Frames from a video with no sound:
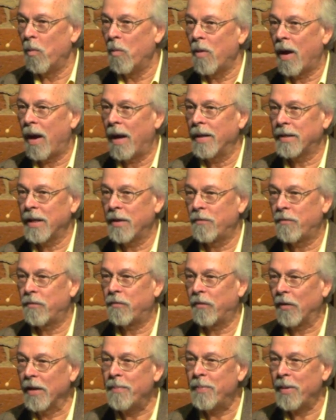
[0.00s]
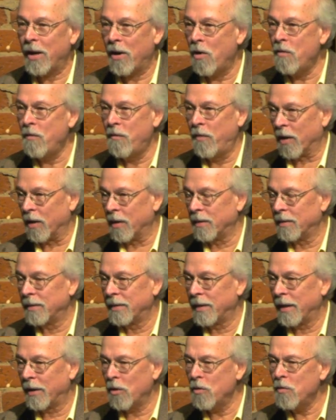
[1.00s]
I said, "Flip it over." I
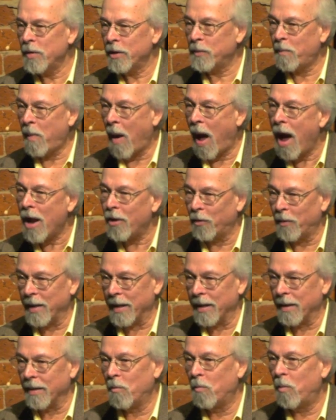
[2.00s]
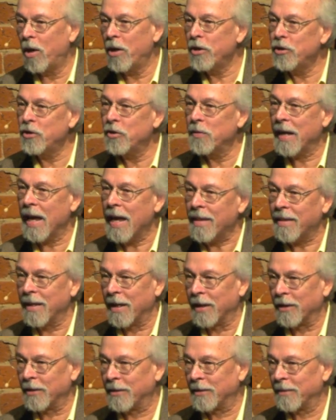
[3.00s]
said, "Oh, it's pottery. Where did you get
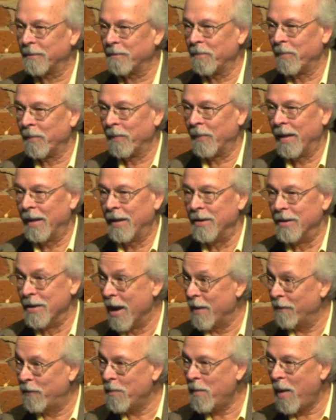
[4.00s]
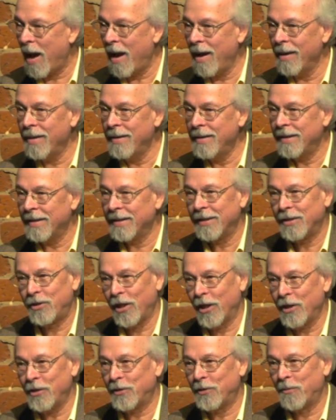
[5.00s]
this?" "Never mind,
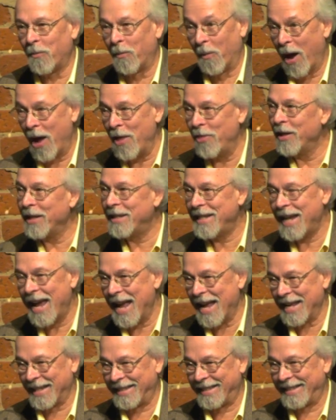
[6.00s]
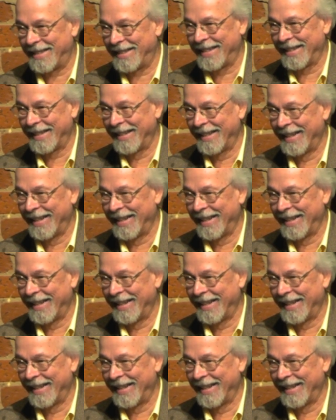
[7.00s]
just run the tests."